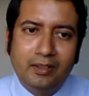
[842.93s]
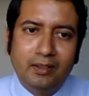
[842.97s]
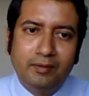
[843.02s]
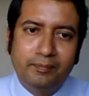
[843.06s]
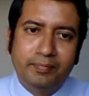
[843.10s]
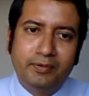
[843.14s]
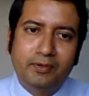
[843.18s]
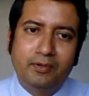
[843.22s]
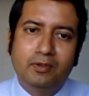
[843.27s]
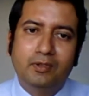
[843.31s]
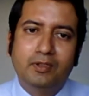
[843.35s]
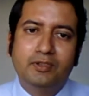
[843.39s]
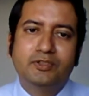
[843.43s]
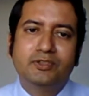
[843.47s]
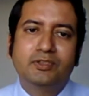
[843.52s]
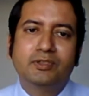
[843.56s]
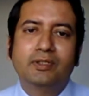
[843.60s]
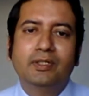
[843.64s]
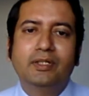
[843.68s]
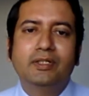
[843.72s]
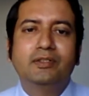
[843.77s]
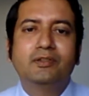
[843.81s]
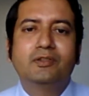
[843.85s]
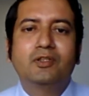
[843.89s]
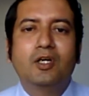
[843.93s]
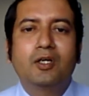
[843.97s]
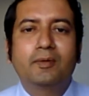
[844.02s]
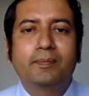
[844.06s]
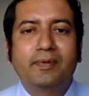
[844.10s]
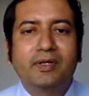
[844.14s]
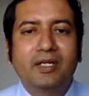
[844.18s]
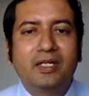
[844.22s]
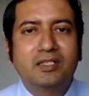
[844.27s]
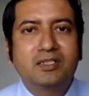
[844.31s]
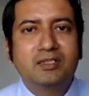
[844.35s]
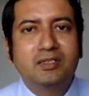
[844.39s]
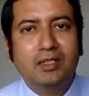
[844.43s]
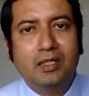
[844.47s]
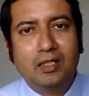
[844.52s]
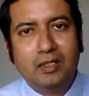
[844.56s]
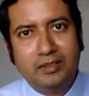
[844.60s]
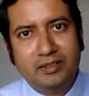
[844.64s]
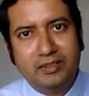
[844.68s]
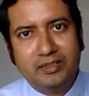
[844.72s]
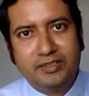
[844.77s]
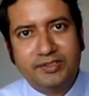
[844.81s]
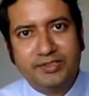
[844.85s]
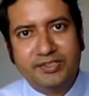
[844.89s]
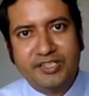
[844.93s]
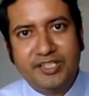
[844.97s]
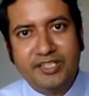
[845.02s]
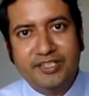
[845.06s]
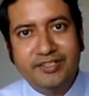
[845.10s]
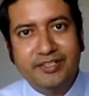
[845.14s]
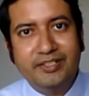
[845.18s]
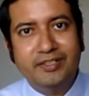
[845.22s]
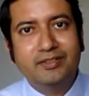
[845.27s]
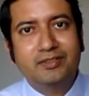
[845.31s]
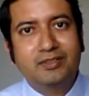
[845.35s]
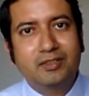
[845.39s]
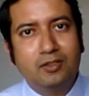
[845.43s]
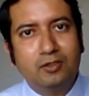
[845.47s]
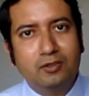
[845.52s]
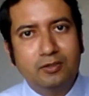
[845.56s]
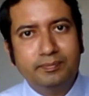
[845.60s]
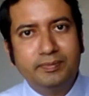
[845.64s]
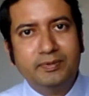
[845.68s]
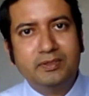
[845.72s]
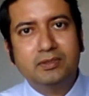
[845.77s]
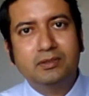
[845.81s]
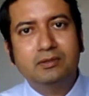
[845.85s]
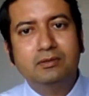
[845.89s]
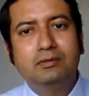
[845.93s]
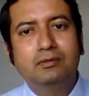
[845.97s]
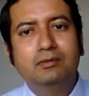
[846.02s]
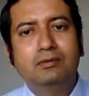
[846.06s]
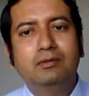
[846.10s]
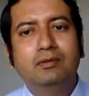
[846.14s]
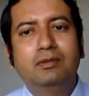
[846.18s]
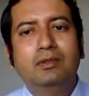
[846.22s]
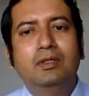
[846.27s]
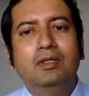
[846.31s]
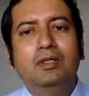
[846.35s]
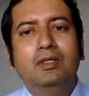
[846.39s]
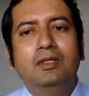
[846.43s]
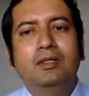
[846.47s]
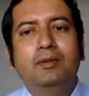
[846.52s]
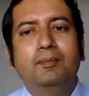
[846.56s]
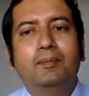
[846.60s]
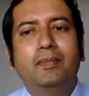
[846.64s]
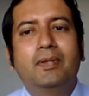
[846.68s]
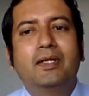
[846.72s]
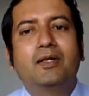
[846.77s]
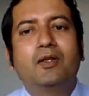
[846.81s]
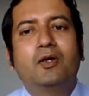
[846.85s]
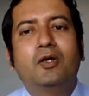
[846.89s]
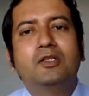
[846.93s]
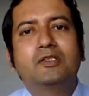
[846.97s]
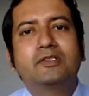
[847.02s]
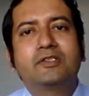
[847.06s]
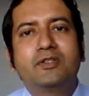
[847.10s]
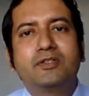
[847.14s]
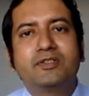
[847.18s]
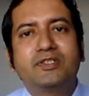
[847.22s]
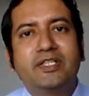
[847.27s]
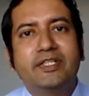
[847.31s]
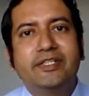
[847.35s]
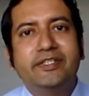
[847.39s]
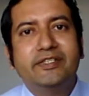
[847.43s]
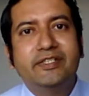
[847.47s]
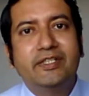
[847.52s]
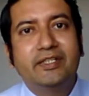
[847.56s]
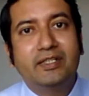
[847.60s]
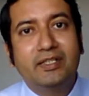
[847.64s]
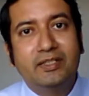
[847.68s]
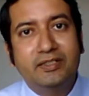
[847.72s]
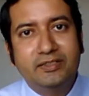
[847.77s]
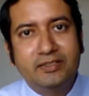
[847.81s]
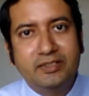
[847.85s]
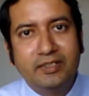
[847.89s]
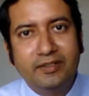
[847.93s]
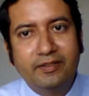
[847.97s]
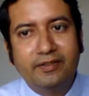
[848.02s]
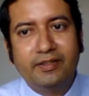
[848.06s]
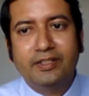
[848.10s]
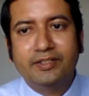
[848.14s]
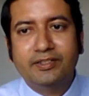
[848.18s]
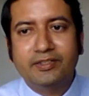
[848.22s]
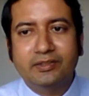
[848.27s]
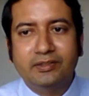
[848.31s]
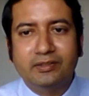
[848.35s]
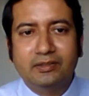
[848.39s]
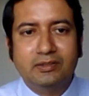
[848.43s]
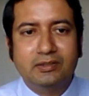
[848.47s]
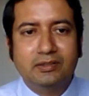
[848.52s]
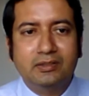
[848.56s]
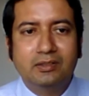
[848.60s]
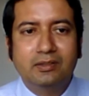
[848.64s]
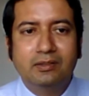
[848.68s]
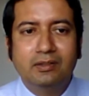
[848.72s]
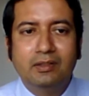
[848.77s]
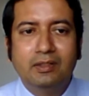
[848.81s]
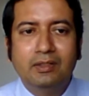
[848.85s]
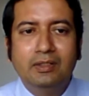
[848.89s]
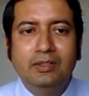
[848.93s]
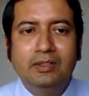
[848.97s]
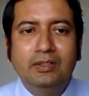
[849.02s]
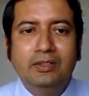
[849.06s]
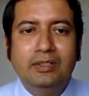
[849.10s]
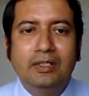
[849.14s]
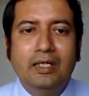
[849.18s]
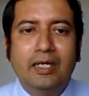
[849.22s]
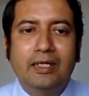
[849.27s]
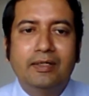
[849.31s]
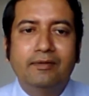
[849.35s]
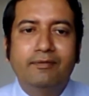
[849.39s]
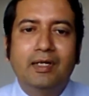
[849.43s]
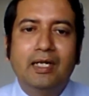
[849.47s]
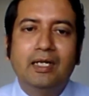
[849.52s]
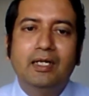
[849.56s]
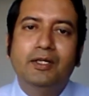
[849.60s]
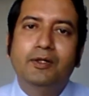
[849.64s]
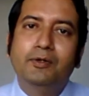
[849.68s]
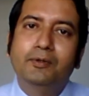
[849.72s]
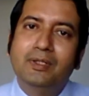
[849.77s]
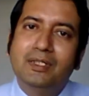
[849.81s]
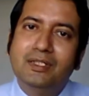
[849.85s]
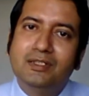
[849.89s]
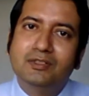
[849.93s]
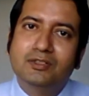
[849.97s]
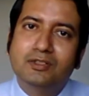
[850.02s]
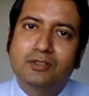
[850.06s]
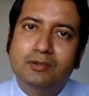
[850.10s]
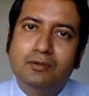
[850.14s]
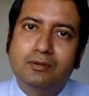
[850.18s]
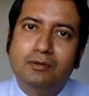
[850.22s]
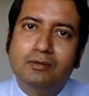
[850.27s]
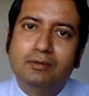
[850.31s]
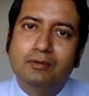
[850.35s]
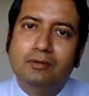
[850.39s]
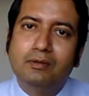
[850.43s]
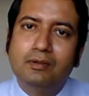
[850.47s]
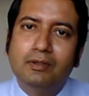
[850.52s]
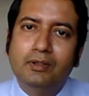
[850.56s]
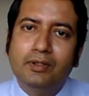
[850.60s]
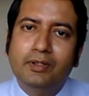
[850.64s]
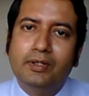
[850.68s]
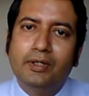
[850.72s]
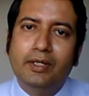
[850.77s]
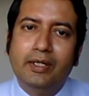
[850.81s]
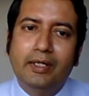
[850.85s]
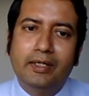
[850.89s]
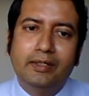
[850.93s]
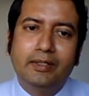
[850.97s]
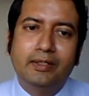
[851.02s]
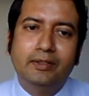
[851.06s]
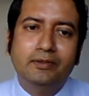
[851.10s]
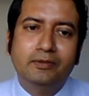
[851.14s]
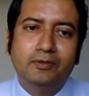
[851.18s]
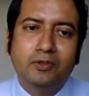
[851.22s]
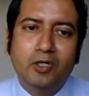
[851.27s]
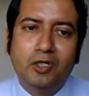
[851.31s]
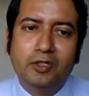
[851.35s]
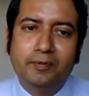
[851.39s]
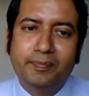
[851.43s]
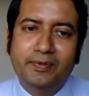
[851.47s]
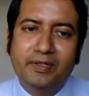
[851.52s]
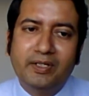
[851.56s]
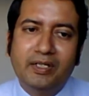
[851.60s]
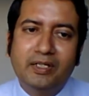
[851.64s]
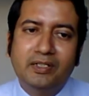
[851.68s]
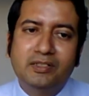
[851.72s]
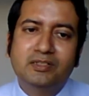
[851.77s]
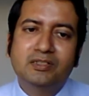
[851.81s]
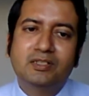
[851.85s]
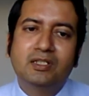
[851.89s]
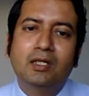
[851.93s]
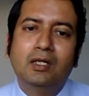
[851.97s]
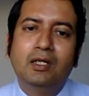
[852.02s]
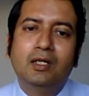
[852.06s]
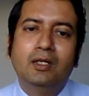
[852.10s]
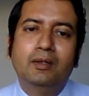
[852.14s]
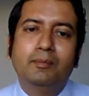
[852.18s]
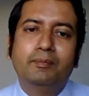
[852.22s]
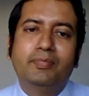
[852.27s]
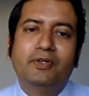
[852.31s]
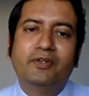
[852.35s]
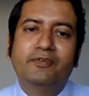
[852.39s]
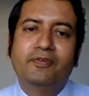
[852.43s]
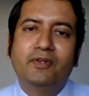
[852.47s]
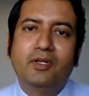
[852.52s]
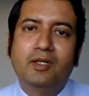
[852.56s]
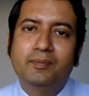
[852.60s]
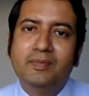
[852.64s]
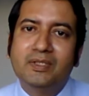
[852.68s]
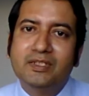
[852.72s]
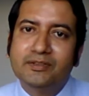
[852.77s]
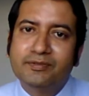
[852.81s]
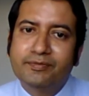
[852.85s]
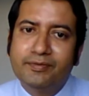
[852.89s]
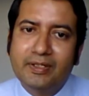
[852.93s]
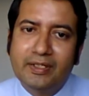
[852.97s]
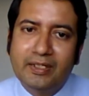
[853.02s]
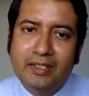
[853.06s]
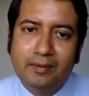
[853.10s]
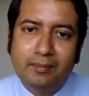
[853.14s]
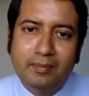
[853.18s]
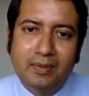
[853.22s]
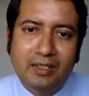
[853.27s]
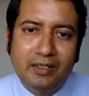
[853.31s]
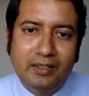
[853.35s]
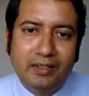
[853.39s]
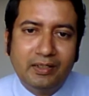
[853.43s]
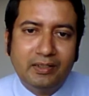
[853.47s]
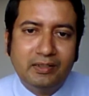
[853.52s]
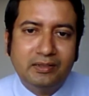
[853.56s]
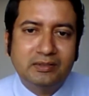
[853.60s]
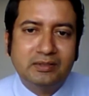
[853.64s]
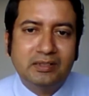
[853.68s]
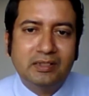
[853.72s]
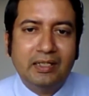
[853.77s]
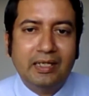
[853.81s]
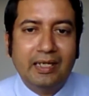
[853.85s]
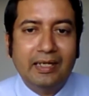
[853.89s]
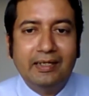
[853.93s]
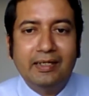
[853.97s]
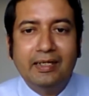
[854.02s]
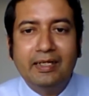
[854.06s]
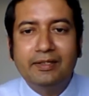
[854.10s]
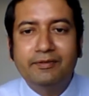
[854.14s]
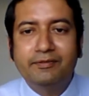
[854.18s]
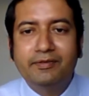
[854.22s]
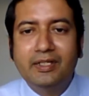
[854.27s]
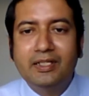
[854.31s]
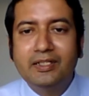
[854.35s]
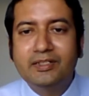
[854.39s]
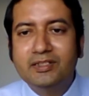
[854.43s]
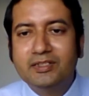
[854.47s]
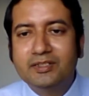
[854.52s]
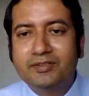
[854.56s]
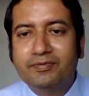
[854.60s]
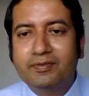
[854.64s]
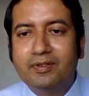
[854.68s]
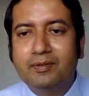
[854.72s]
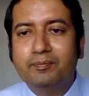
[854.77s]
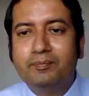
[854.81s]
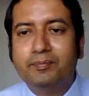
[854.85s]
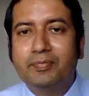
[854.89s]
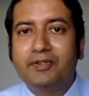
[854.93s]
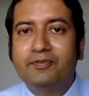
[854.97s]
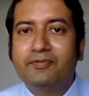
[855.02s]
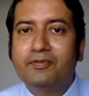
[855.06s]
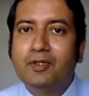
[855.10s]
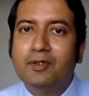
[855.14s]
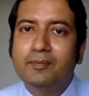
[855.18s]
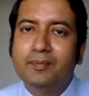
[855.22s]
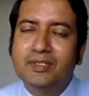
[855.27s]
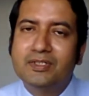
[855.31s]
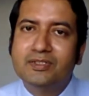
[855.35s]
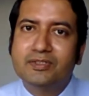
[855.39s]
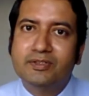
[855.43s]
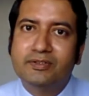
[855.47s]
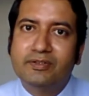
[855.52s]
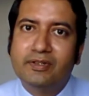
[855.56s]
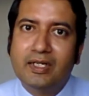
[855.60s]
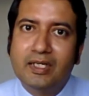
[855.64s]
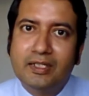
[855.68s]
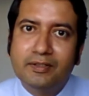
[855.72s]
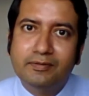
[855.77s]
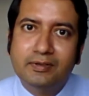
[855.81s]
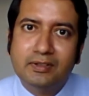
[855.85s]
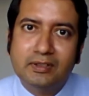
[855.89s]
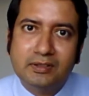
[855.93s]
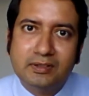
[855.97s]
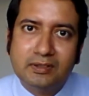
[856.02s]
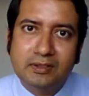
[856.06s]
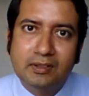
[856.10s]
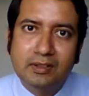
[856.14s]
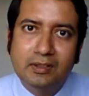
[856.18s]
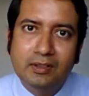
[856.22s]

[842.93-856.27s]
approach incorporates not just changing scopes, but also changing considerations. And while doing so, it incorporates performance variabilities and leverages from performance drivers